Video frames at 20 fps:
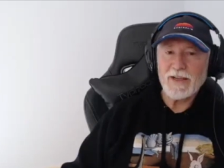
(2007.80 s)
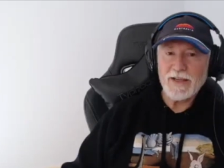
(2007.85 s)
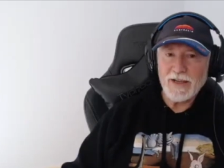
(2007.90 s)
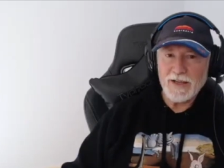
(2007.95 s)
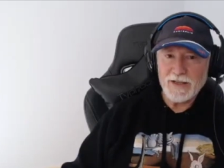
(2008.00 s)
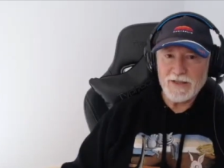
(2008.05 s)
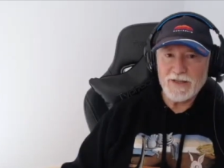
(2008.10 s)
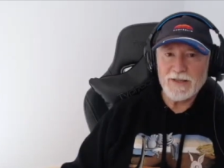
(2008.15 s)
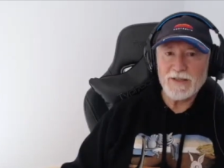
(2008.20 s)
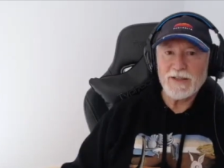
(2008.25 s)

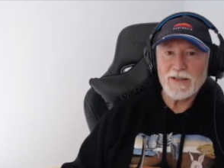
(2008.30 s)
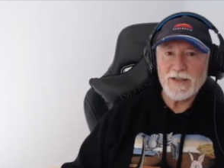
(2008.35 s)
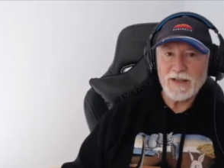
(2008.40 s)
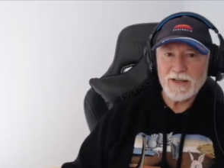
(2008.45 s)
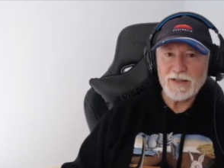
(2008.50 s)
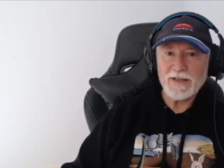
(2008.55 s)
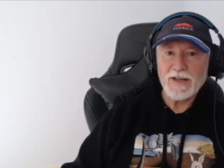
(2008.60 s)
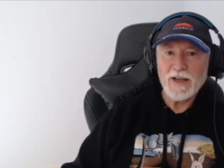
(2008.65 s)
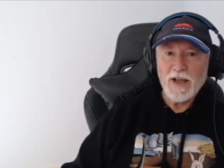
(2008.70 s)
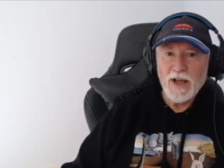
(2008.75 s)
Yes.
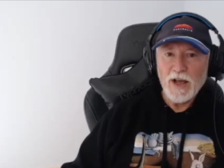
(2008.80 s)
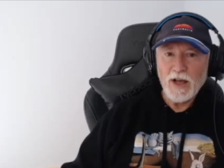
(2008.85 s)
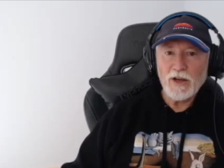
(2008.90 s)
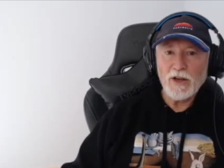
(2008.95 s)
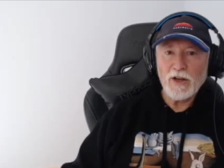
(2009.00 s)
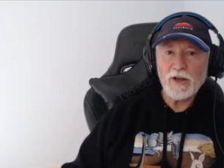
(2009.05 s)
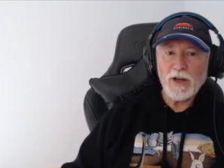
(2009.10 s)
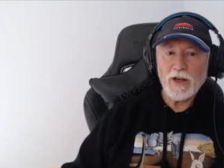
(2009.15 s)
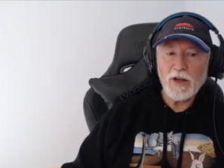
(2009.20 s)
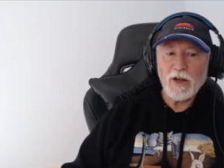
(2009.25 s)
Yes. A
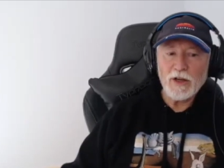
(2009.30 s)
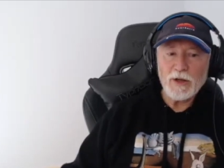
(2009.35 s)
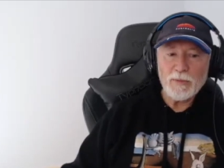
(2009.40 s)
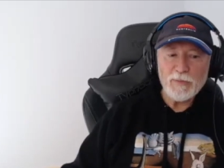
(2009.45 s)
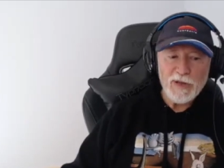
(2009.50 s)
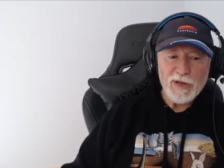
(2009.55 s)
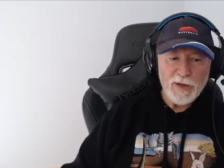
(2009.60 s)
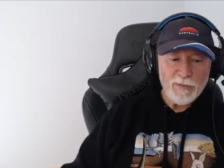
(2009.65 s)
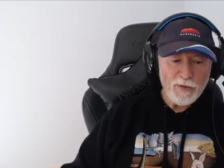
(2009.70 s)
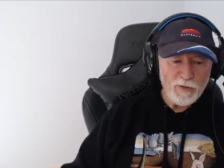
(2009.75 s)
lot, a lot of
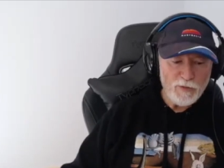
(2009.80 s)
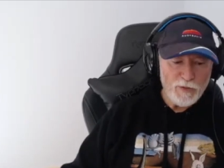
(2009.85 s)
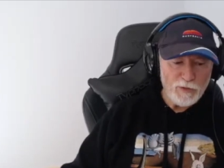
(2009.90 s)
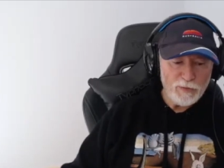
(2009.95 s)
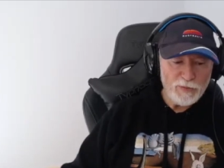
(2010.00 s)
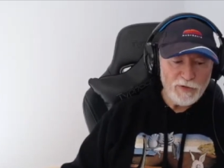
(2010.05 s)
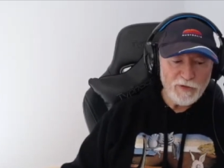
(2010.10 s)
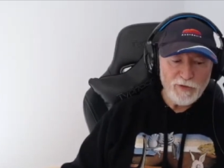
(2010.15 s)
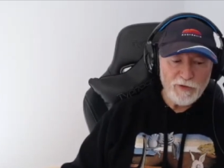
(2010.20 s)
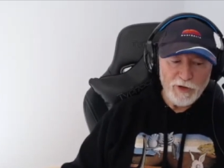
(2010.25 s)
people will
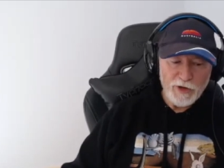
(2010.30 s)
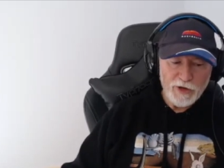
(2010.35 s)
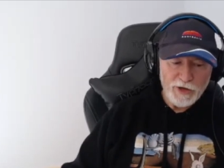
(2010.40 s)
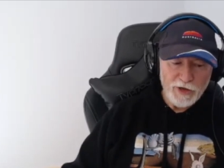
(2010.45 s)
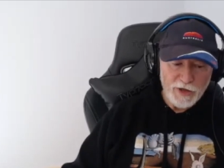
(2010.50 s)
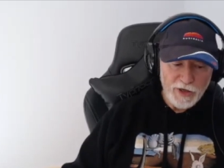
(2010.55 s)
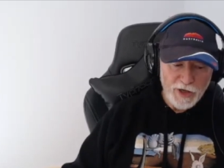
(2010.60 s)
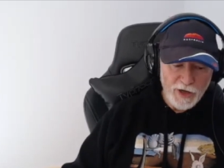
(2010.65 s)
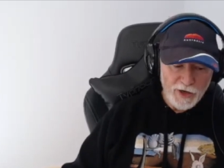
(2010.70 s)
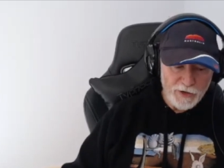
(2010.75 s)
prefer
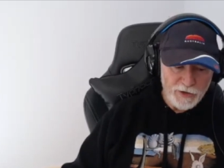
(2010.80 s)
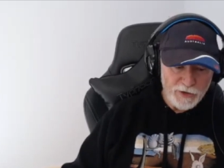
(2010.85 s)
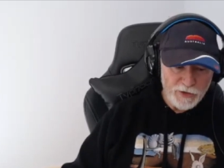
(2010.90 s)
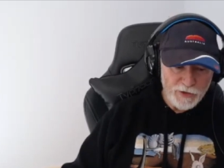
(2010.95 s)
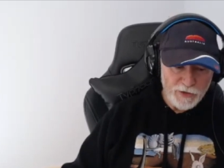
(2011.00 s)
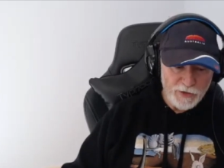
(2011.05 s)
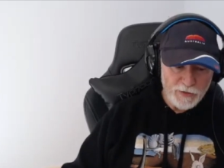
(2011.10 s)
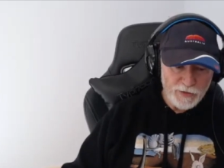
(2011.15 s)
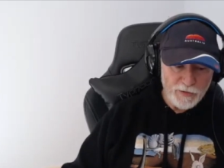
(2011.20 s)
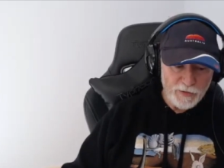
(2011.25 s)
to go
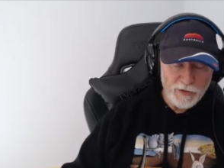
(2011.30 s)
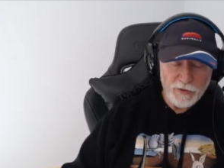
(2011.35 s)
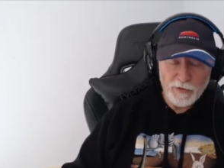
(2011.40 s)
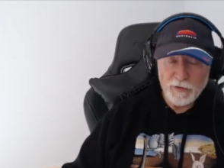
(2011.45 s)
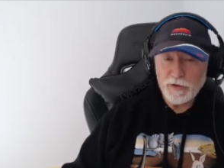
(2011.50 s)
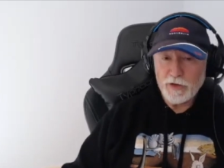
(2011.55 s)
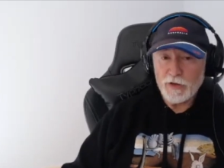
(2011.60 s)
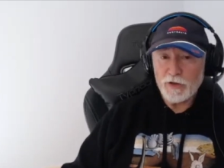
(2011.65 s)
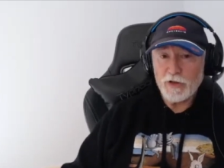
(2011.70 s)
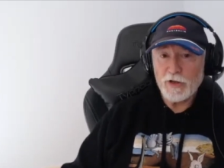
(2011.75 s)
to an
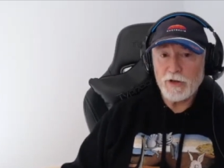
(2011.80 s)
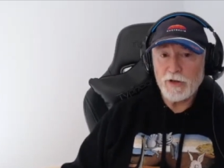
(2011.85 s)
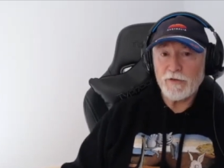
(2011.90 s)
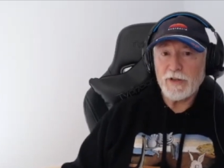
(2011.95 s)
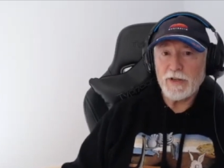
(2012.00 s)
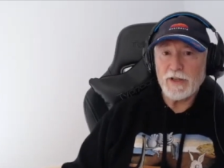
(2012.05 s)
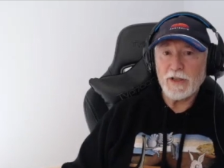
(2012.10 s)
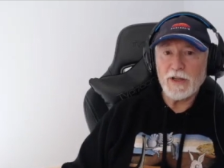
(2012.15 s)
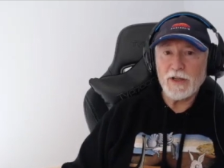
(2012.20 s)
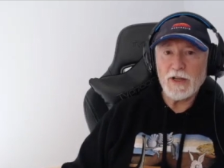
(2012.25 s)
alternative
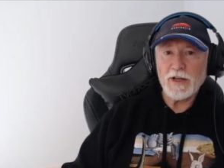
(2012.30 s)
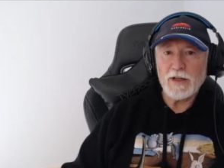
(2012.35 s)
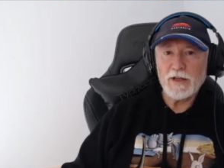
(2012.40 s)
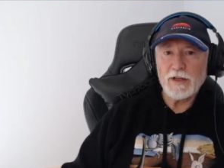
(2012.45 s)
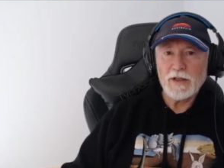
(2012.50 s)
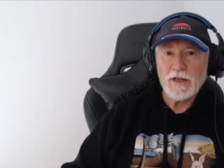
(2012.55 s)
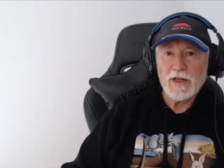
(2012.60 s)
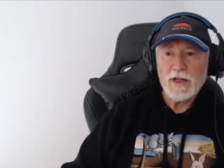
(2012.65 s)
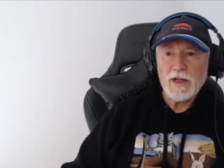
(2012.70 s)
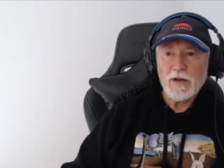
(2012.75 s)
healer
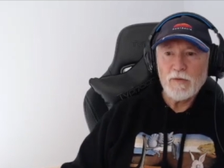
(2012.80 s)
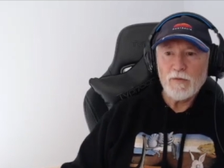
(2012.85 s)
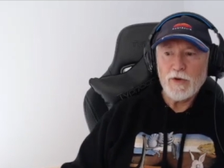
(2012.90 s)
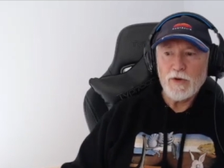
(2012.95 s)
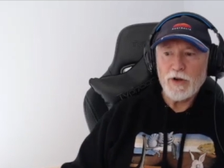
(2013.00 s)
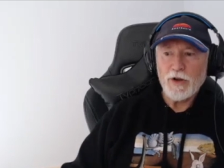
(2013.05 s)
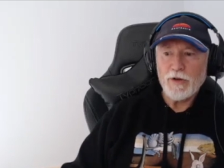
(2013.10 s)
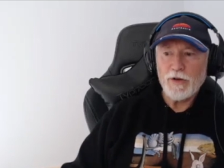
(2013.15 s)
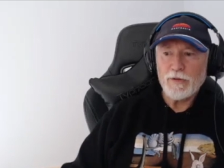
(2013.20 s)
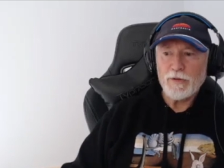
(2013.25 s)

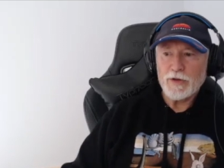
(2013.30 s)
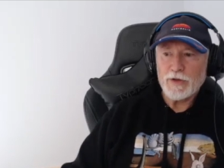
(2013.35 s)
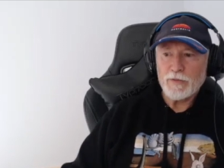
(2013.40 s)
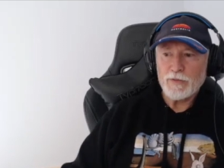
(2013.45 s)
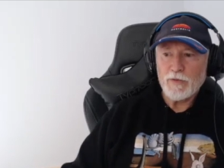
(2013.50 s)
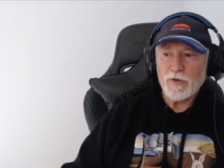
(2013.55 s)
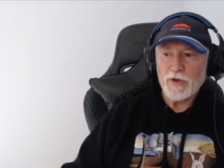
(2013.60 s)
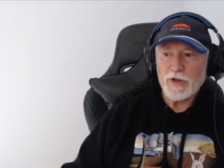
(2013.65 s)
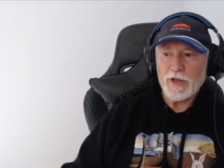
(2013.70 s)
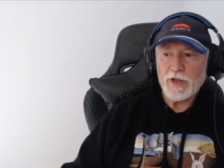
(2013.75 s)
when I was
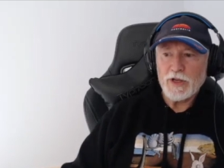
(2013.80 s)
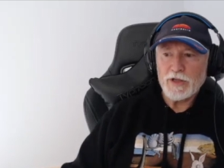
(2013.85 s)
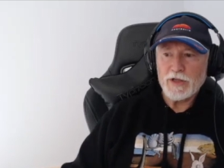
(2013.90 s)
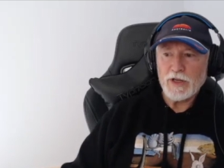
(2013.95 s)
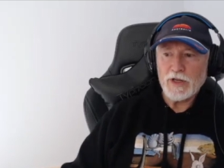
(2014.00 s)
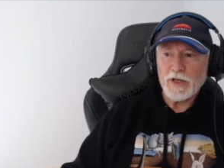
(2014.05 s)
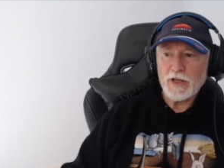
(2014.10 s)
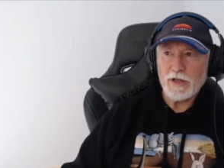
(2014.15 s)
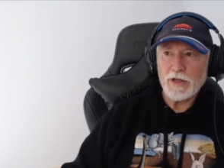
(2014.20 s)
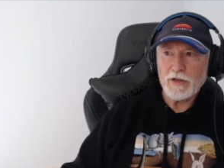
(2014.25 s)
working as a
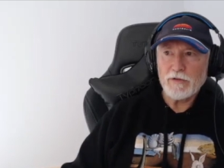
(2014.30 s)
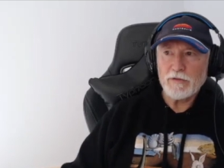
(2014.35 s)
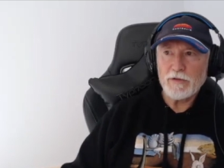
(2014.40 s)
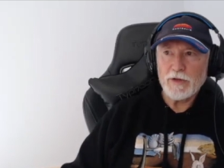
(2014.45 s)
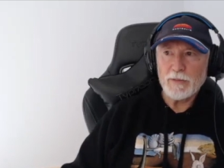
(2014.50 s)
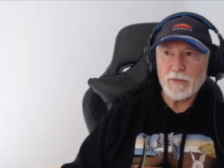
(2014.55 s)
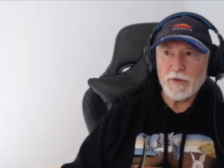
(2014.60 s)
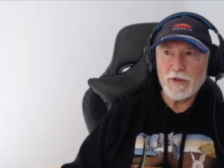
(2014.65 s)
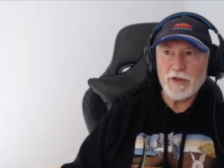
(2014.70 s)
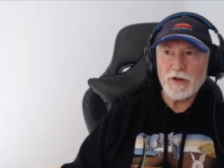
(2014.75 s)
clinical
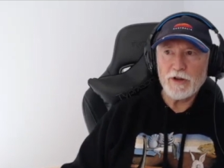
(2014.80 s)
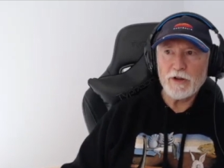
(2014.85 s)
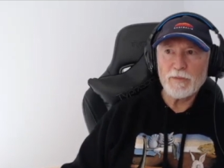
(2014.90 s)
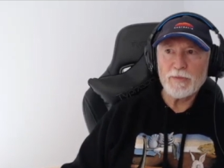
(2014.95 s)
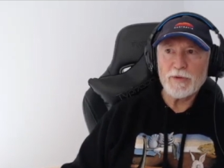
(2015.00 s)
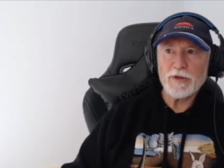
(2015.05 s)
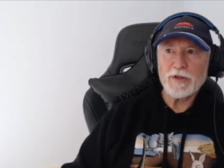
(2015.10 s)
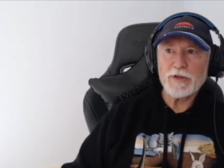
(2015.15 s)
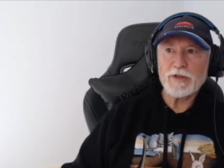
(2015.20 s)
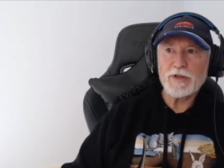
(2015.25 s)

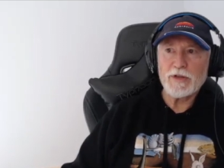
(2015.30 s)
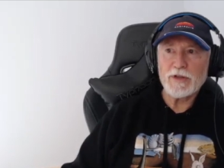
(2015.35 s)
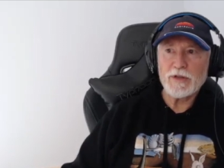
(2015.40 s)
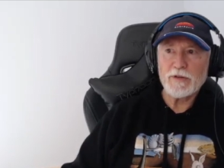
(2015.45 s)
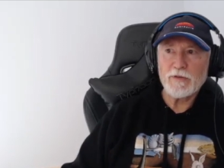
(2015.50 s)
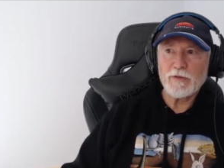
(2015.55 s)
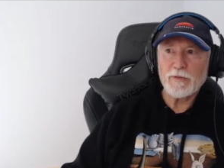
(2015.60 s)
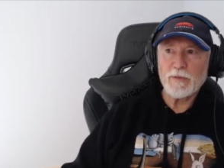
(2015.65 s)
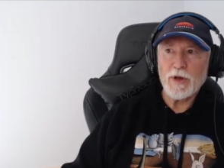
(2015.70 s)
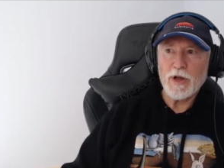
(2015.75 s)
hypnotherapist
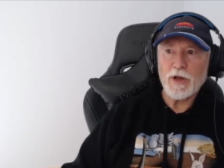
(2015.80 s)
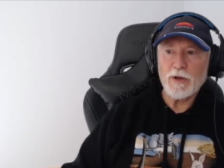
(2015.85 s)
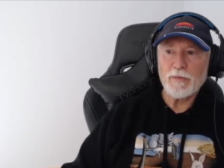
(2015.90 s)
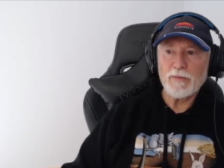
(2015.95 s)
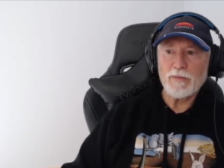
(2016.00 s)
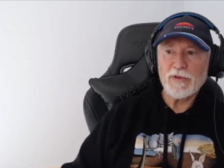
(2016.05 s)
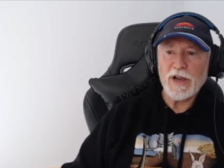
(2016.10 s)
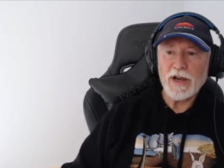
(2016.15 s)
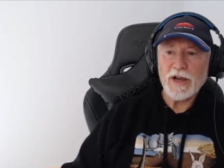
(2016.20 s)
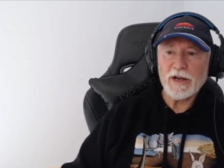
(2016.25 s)
with my own
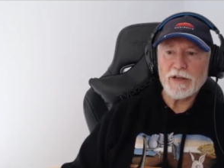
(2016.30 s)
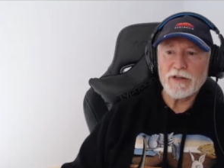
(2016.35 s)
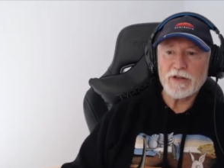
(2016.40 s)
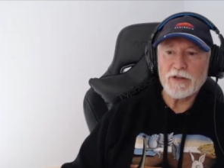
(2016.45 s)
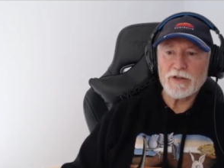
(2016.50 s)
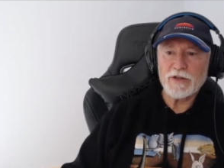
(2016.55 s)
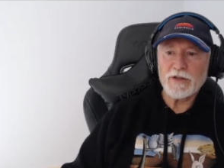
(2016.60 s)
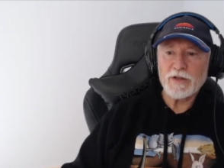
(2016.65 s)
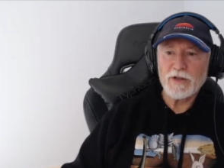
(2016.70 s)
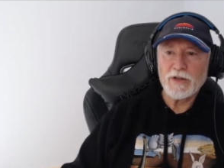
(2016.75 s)

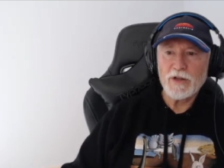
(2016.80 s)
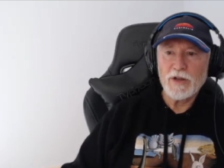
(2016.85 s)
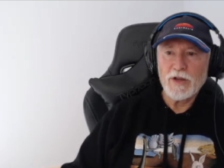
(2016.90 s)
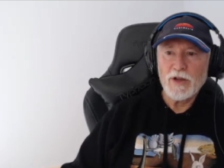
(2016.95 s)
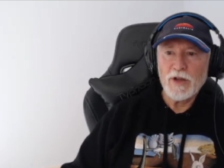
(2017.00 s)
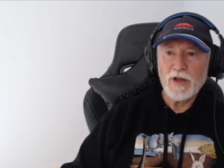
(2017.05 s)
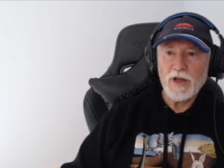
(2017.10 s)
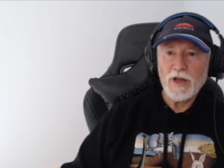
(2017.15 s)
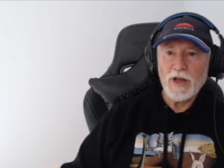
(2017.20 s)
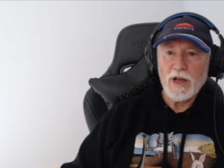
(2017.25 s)
practice.
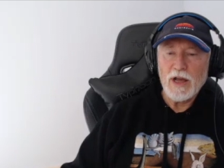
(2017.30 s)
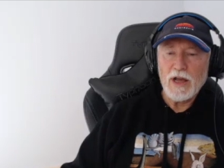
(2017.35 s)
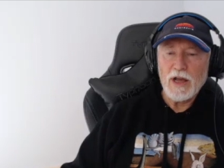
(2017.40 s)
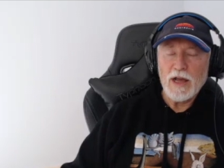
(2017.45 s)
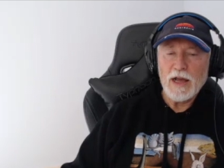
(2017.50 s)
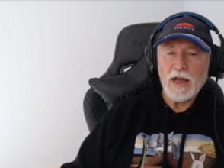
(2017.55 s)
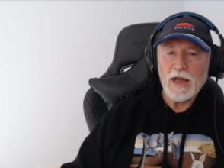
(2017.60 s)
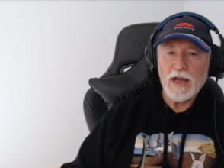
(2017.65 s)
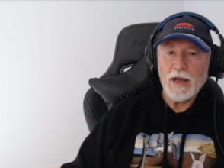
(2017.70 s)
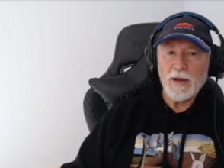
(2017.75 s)

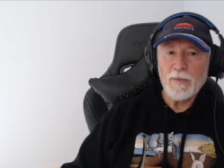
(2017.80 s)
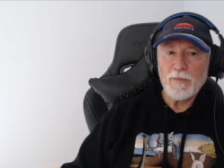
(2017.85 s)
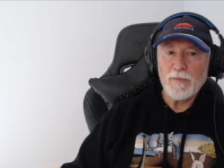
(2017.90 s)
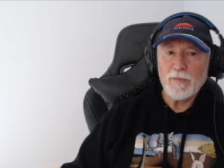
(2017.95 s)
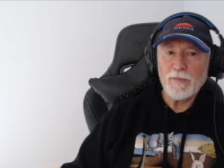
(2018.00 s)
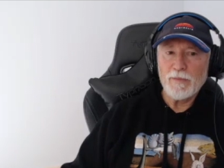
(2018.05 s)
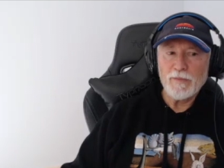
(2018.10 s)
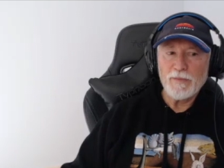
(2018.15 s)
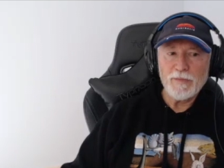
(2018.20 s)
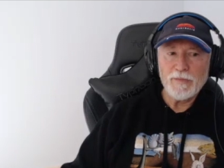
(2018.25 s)

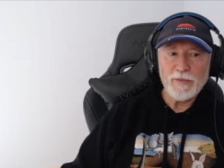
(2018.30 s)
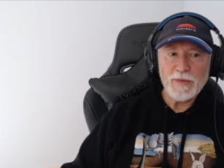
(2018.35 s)
Um,